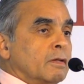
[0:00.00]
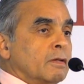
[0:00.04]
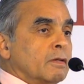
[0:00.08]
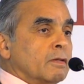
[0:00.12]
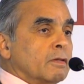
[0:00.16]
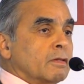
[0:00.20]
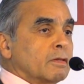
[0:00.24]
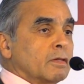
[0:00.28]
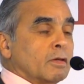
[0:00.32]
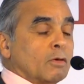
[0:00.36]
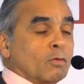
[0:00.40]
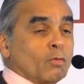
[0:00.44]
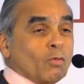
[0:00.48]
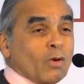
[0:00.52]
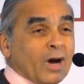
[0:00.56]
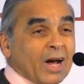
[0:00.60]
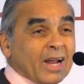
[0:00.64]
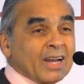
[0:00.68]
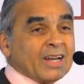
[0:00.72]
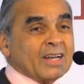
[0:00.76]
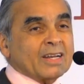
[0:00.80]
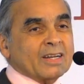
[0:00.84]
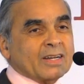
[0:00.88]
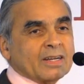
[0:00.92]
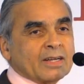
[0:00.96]
the
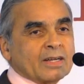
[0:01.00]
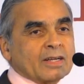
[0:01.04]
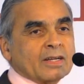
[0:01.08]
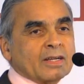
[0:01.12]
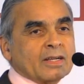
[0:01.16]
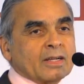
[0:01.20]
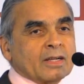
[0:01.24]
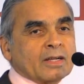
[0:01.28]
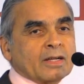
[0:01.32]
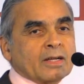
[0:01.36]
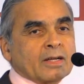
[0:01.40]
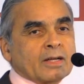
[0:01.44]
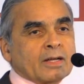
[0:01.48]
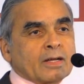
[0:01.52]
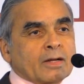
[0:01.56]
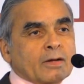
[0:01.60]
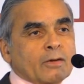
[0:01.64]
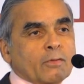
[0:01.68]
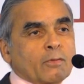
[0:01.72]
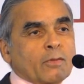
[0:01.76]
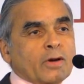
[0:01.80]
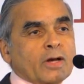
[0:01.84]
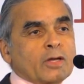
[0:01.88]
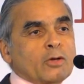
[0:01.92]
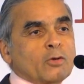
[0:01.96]
one
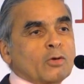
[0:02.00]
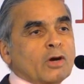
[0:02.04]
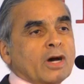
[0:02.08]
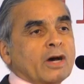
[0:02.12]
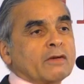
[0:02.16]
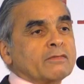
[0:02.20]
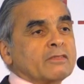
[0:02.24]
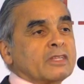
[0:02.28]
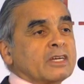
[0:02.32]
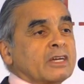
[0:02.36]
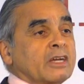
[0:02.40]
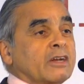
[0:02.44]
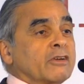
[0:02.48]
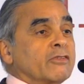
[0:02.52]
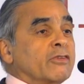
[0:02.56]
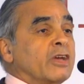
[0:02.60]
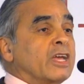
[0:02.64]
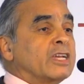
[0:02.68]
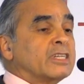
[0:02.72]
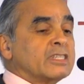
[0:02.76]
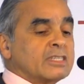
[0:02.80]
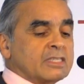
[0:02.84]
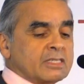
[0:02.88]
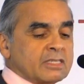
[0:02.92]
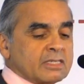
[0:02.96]
where you have the
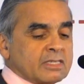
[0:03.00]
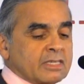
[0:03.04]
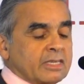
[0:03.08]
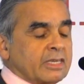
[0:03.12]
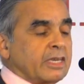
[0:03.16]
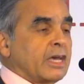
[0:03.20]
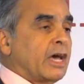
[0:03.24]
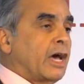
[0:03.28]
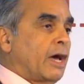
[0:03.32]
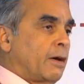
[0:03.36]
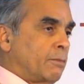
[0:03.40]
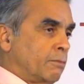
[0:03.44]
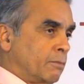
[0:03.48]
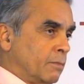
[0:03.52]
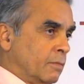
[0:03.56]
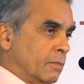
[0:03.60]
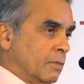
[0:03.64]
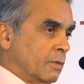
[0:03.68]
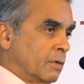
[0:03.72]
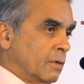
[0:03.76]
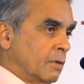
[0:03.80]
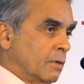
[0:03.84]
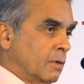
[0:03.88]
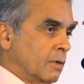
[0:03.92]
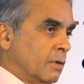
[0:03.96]
greatest gap
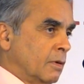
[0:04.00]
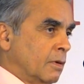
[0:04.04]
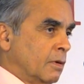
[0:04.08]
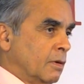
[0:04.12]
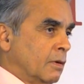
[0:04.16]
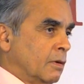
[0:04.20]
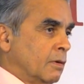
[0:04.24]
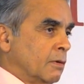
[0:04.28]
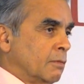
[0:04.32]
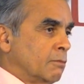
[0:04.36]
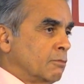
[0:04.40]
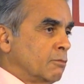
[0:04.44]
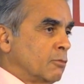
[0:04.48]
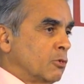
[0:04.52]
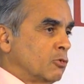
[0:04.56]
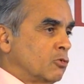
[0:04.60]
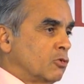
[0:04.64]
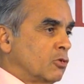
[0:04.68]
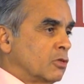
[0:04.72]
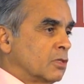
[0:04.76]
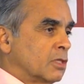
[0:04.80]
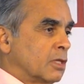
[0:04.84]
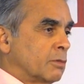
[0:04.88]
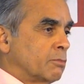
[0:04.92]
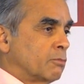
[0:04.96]

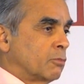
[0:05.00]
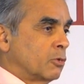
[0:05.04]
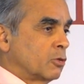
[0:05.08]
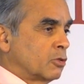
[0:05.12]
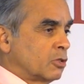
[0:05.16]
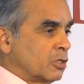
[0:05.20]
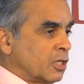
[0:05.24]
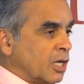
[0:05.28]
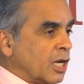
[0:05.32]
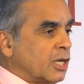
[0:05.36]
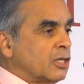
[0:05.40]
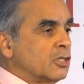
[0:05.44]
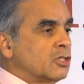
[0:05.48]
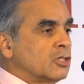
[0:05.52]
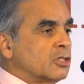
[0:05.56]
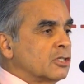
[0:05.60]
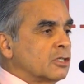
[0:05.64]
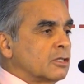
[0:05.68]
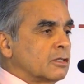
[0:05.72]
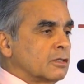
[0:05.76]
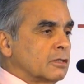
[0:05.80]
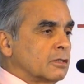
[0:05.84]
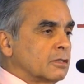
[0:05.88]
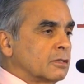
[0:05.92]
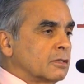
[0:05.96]
between the
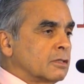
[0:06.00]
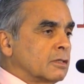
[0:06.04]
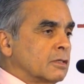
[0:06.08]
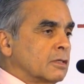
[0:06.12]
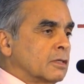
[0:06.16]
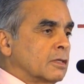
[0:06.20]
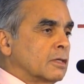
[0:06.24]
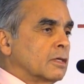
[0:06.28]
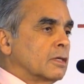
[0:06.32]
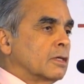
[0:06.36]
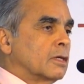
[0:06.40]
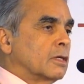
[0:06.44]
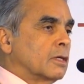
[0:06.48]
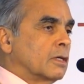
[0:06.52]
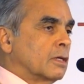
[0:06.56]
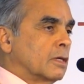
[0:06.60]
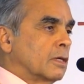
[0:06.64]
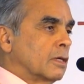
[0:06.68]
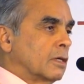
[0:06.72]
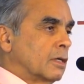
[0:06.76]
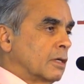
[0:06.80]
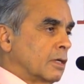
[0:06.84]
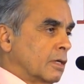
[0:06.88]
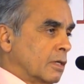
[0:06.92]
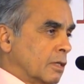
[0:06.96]
potential
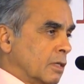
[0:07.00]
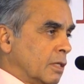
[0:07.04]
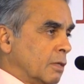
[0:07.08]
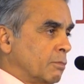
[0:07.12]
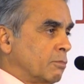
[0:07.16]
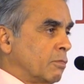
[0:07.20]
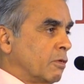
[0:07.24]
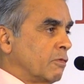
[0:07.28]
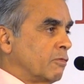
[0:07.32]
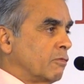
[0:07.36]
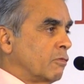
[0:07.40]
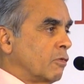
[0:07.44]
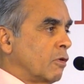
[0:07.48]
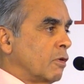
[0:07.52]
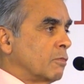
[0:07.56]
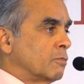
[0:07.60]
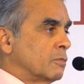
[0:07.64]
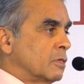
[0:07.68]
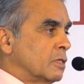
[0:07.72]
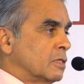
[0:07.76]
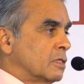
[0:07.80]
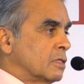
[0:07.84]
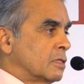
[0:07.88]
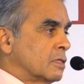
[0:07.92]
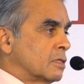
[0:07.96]
and the
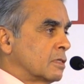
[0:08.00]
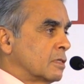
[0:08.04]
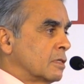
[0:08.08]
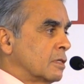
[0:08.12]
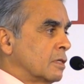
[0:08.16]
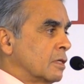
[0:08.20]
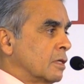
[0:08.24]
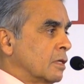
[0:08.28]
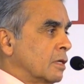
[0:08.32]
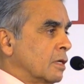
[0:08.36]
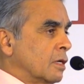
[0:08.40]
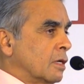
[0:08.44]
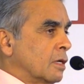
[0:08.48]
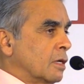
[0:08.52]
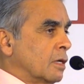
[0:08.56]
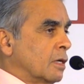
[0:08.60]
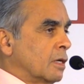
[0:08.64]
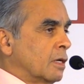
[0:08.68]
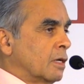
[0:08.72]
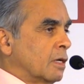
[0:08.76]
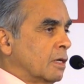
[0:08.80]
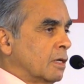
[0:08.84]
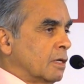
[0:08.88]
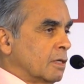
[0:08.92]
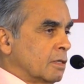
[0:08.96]
performance
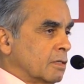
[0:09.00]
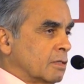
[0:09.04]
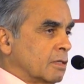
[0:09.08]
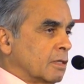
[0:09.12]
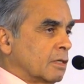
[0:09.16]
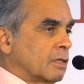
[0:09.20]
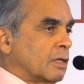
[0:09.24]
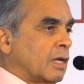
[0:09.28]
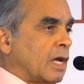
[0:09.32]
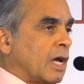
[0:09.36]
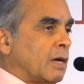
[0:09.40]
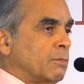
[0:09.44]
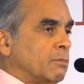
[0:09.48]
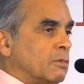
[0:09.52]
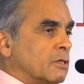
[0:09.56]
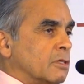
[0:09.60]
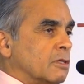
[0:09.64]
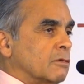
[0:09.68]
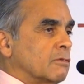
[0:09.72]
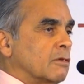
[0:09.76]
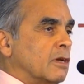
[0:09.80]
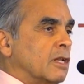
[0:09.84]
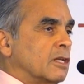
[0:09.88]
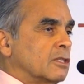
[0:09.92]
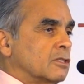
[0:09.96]
is the gap in
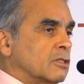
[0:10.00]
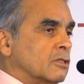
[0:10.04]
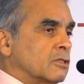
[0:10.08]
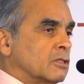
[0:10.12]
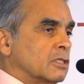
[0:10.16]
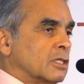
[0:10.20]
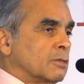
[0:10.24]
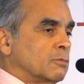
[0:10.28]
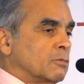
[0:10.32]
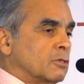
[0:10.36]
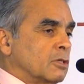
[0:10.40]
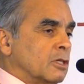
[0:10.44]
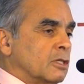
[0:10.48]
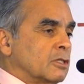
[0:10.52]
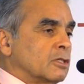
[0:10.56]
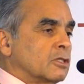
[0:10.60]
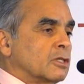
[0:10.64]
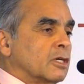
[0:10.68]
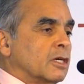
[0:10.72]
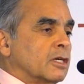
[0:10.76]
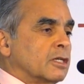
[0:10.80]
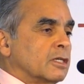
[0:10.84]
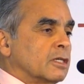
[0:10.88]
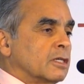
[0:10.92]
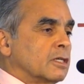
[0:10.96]
the relationship between
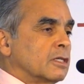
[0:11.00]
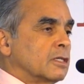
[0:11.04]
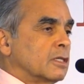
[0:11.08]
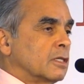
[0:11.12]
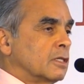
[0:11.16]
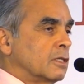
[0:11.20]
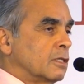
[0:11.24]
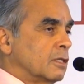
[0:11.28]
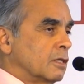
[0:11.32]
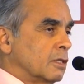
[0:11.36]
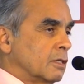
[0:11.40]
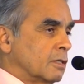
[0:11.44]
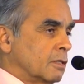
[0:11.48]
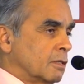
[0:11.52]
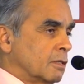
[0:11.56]
China and India.